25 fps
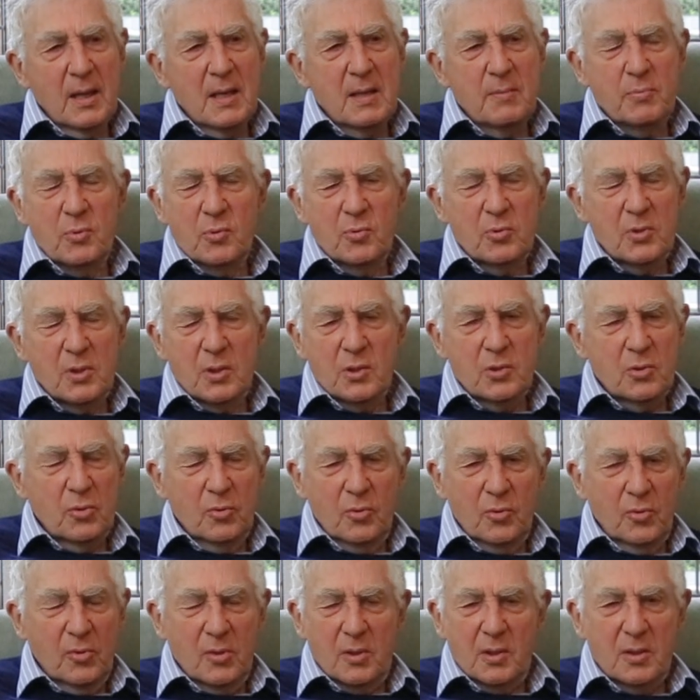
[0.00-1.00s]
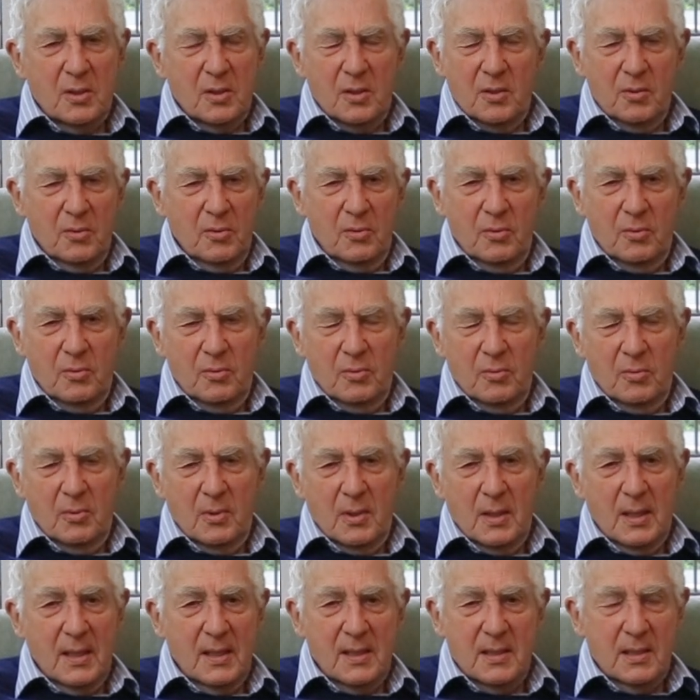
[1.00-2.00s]
able to talk
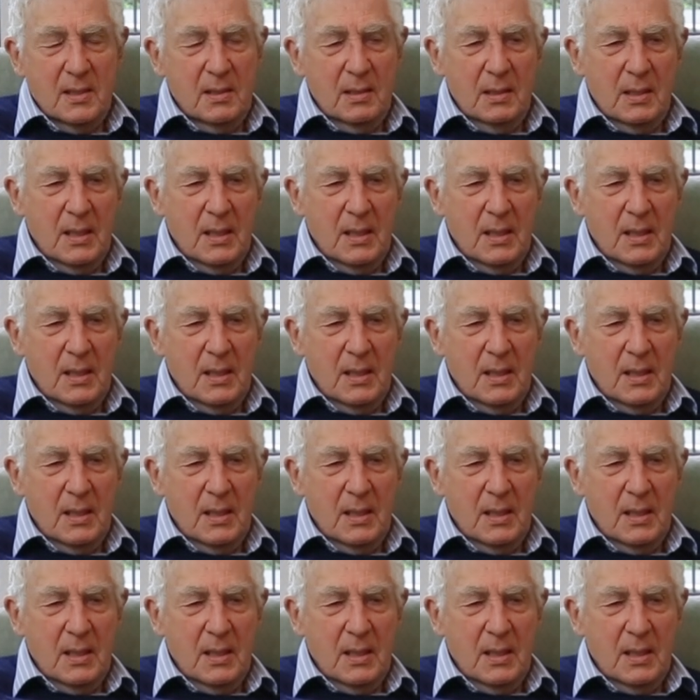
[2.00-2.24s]
to us,